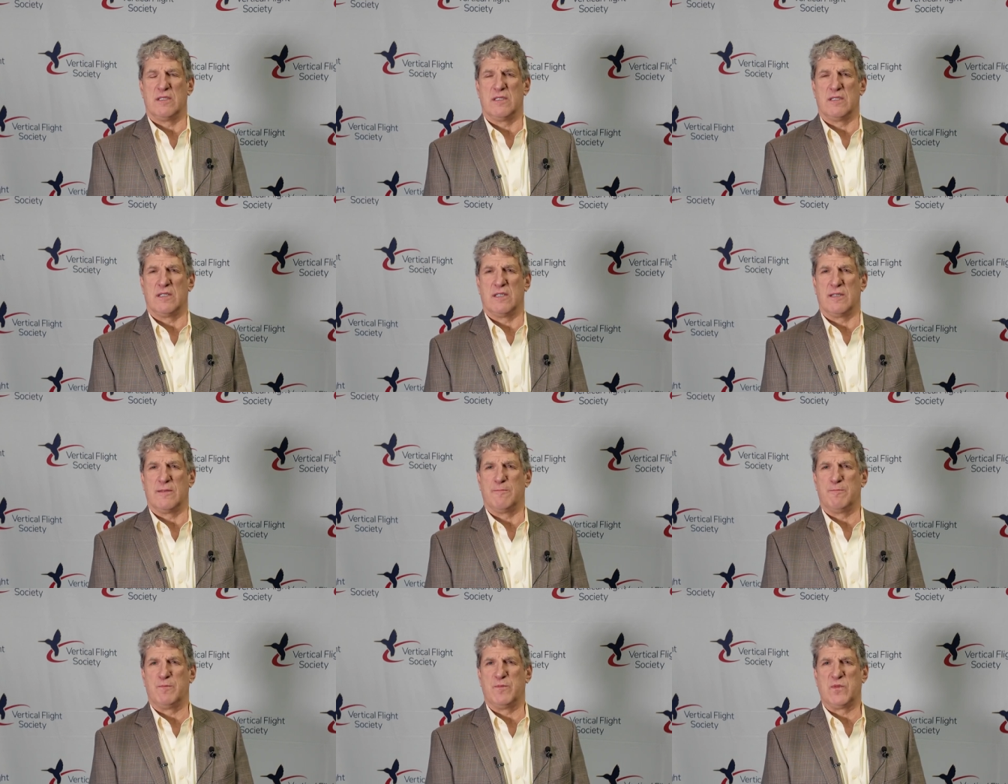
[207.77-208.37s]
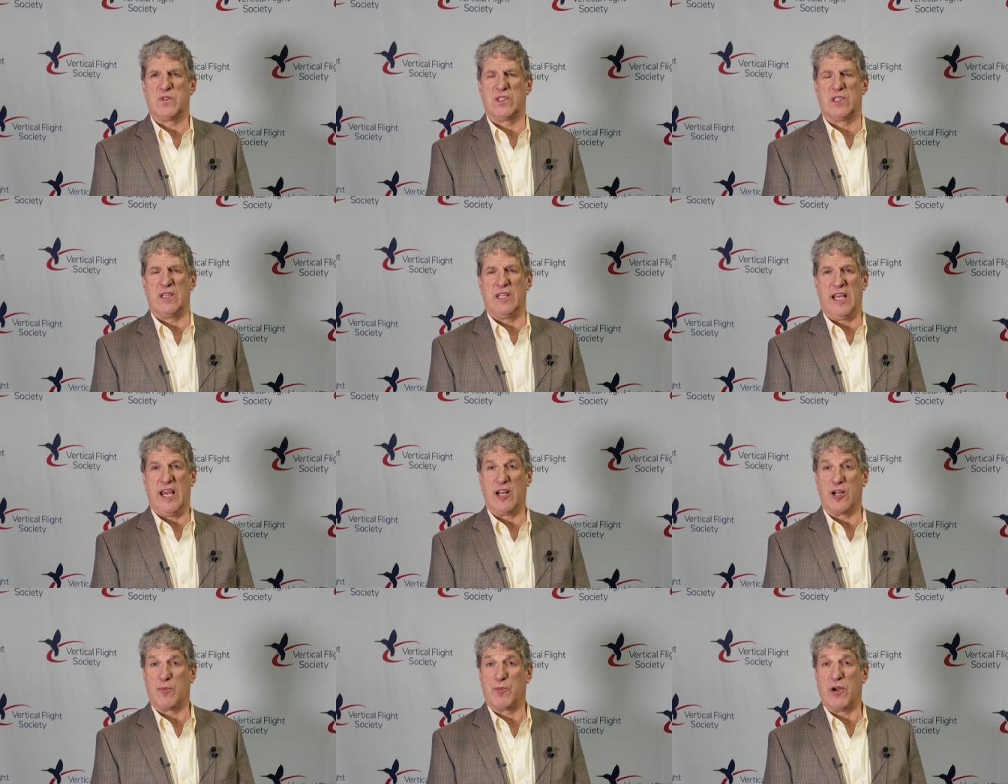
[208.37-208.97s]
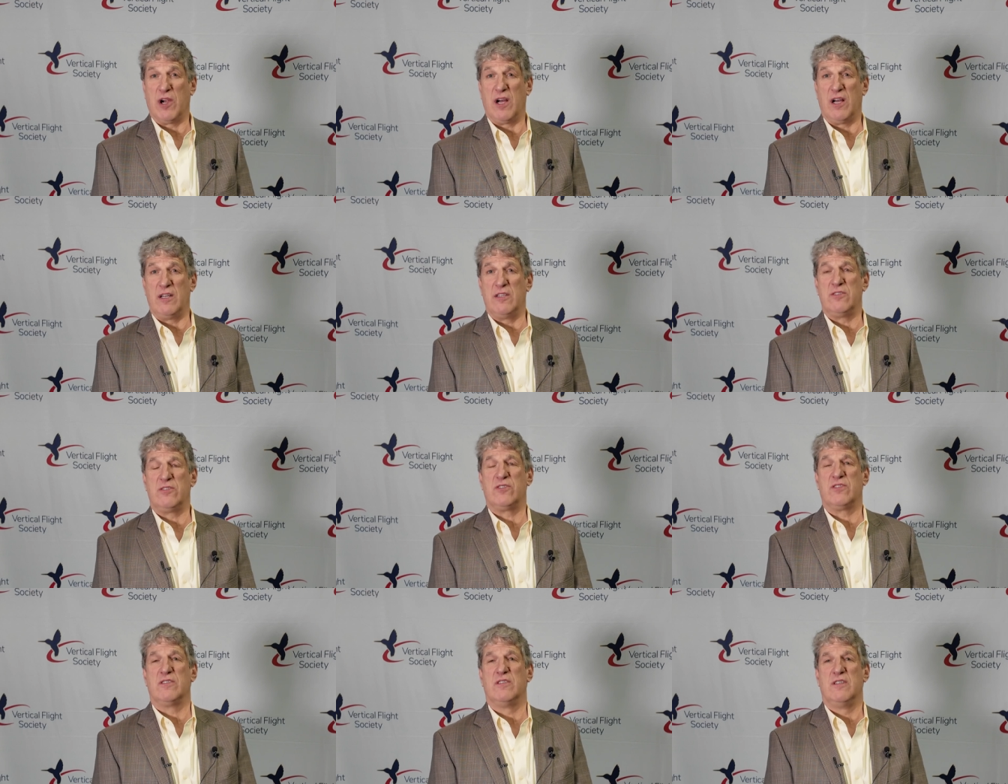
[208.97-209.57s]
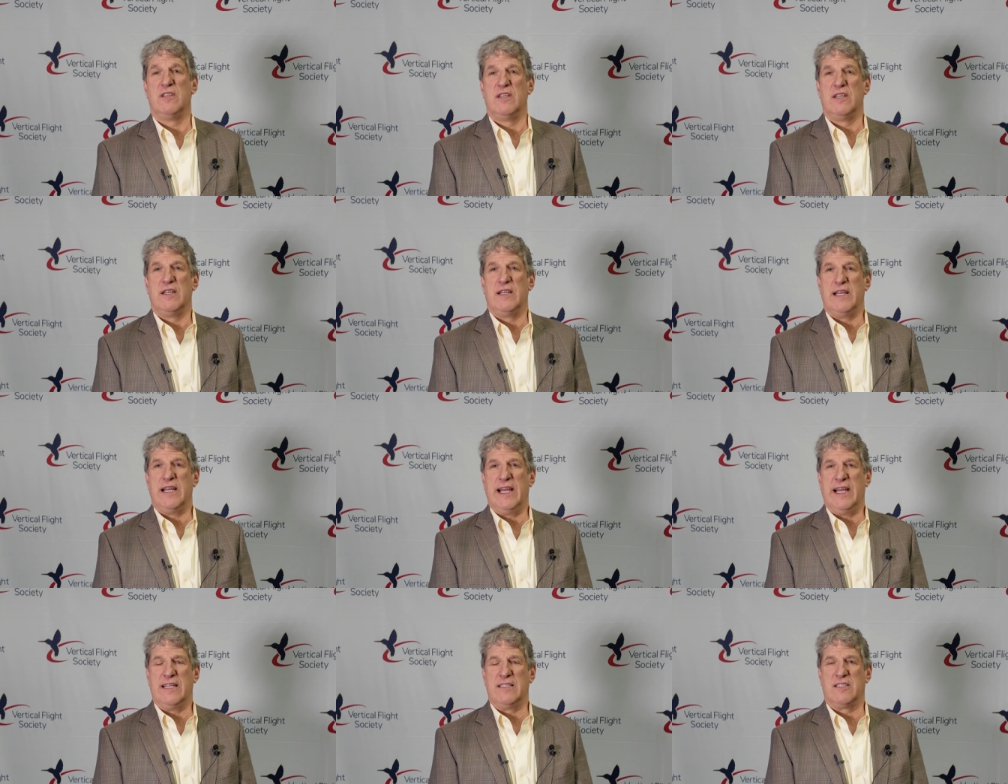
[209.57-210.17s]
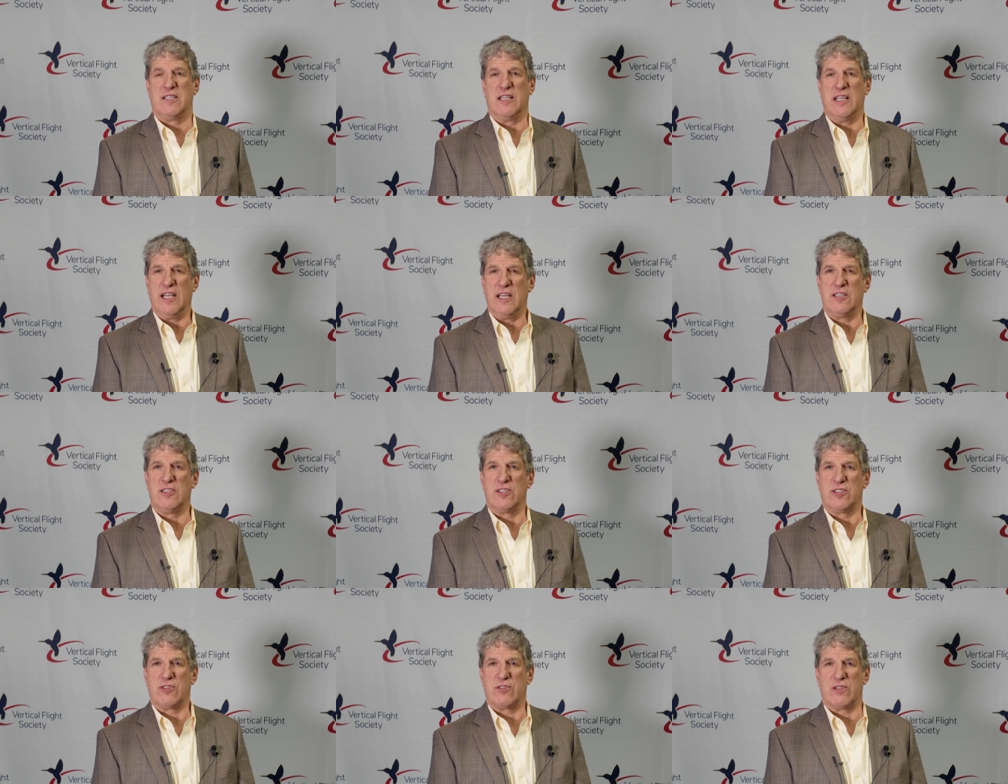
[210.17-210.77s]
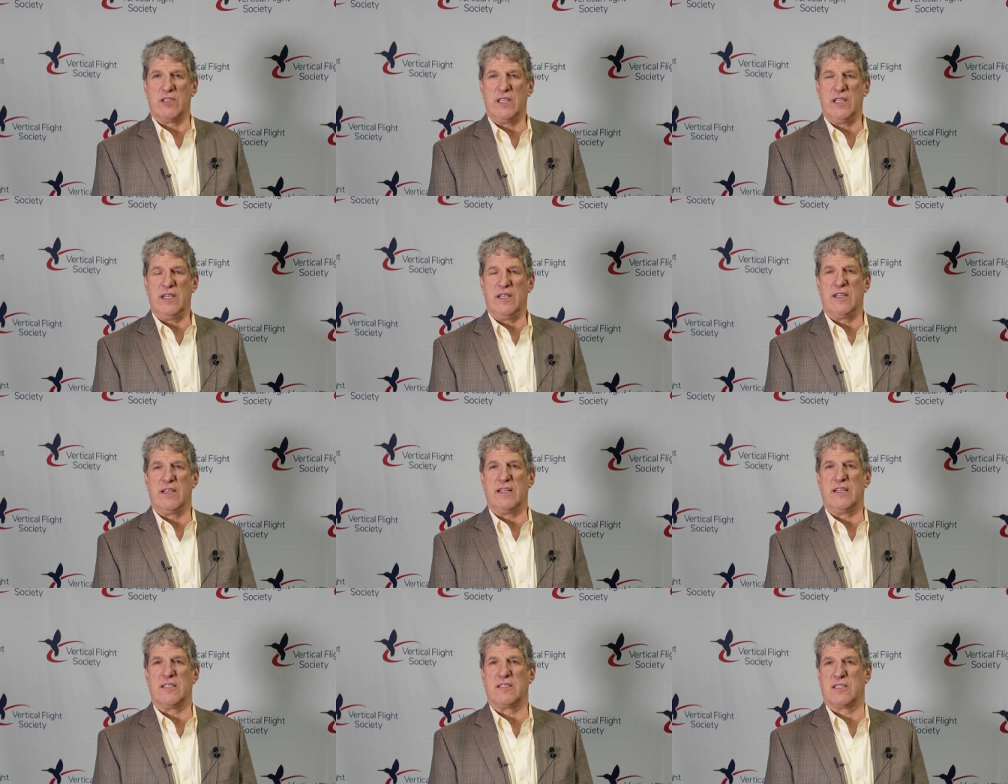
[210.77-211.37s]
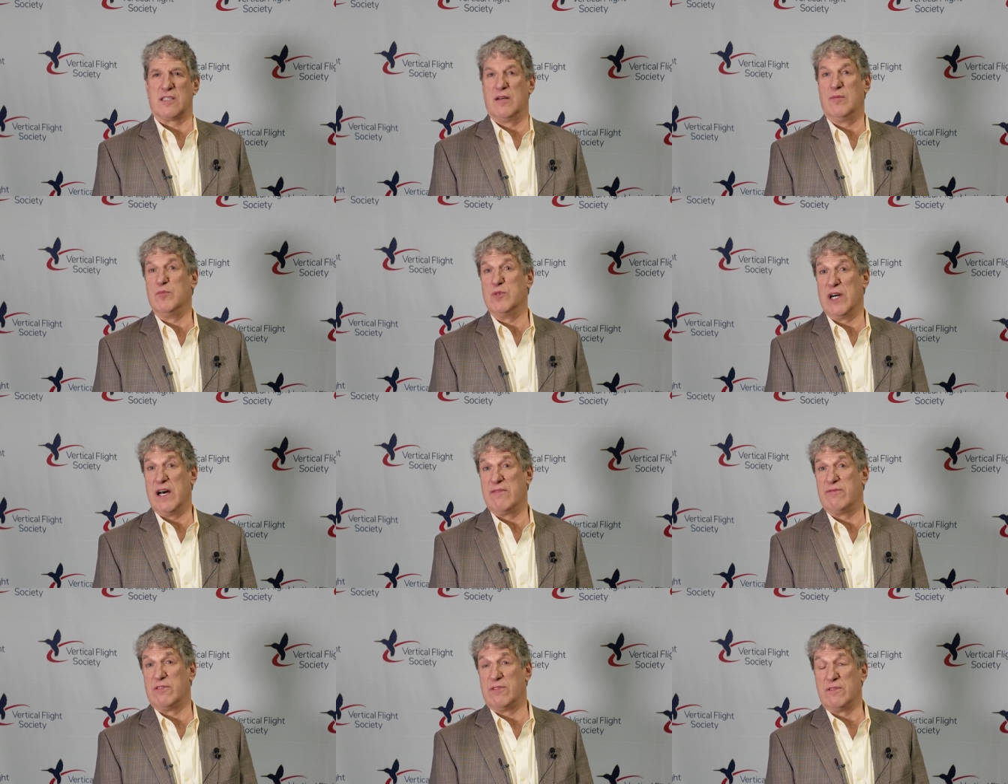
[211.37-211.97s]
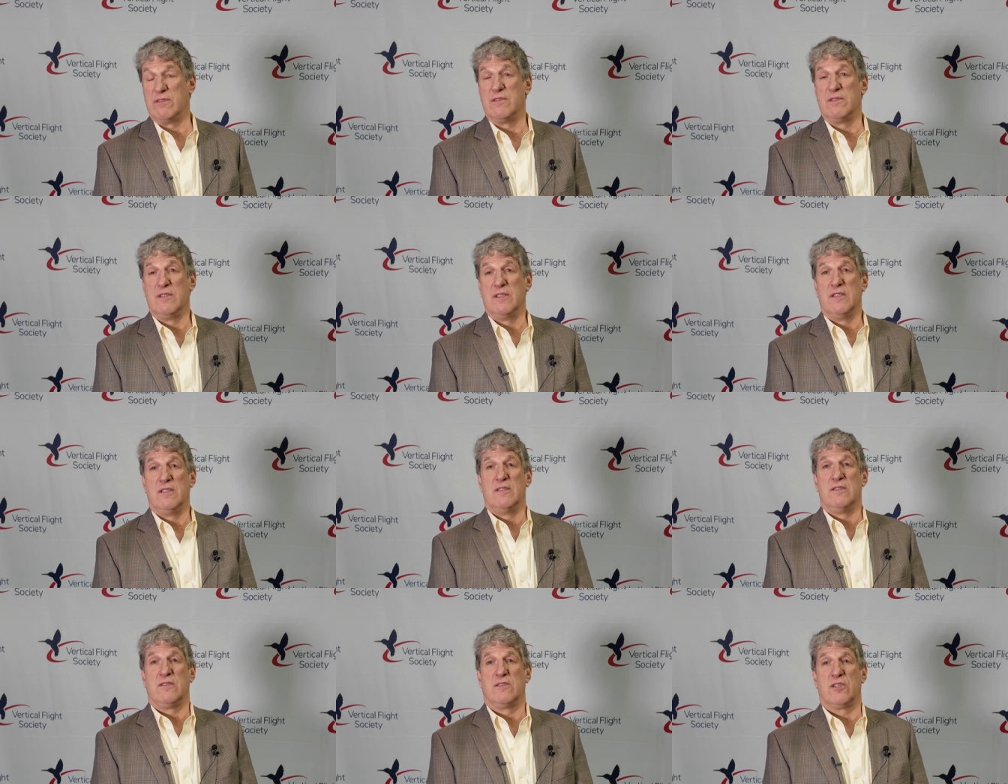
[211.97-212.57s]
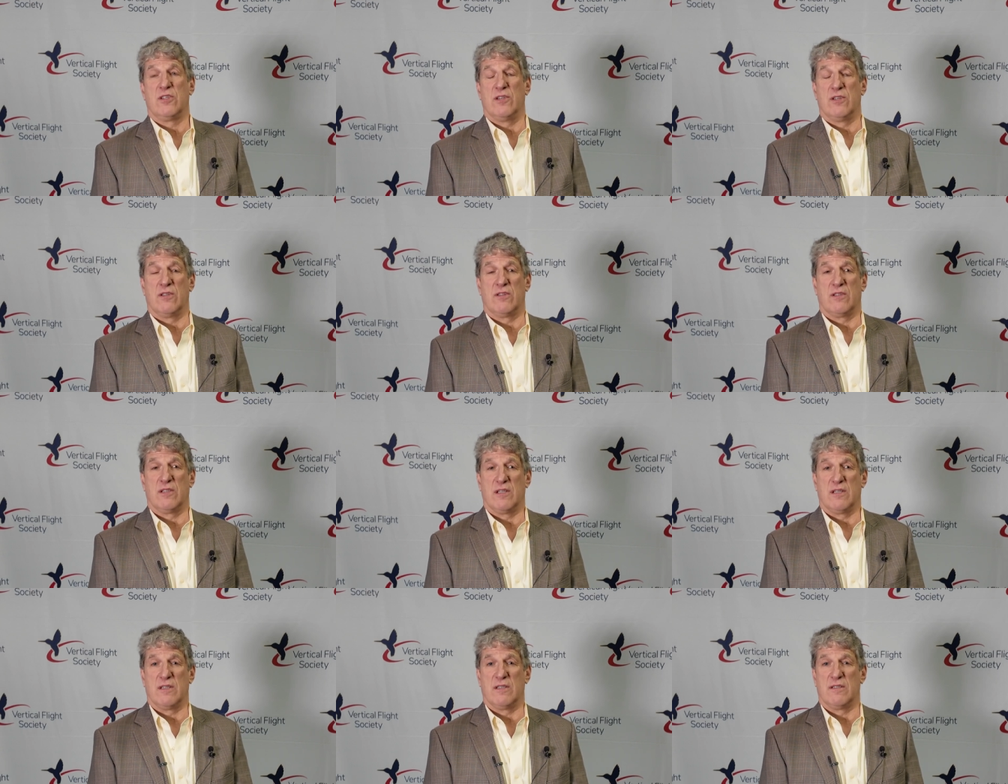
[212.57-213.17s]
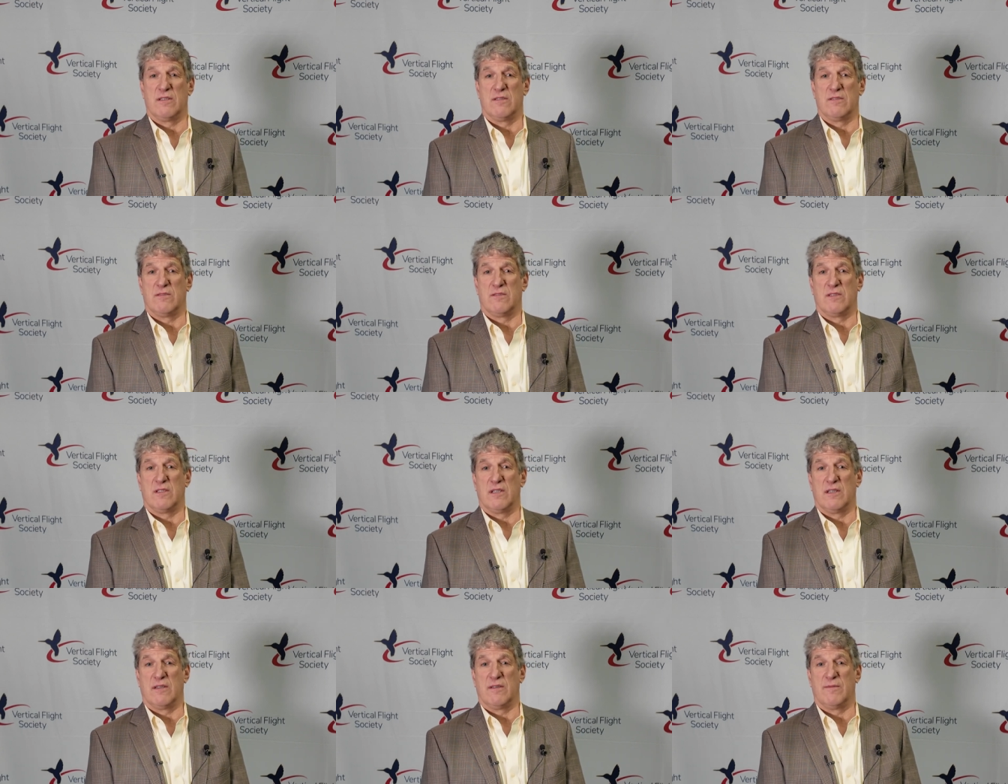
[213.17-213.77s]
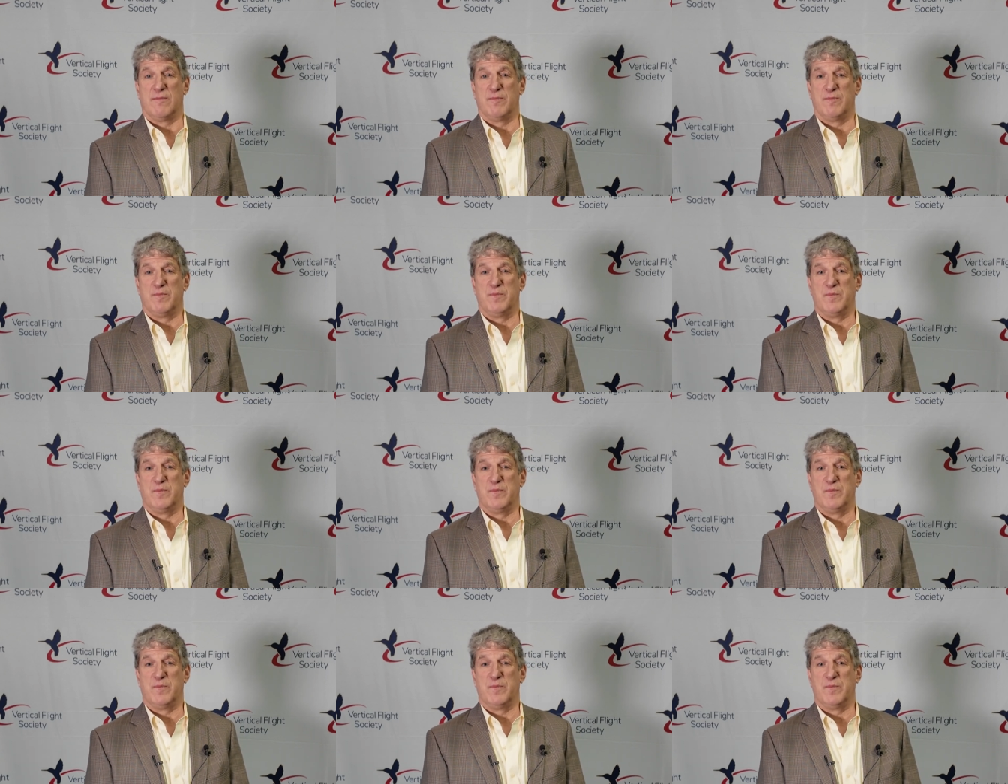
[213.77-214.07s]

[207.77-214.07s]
uh, to the enterprise and to the industry, and at some level to the the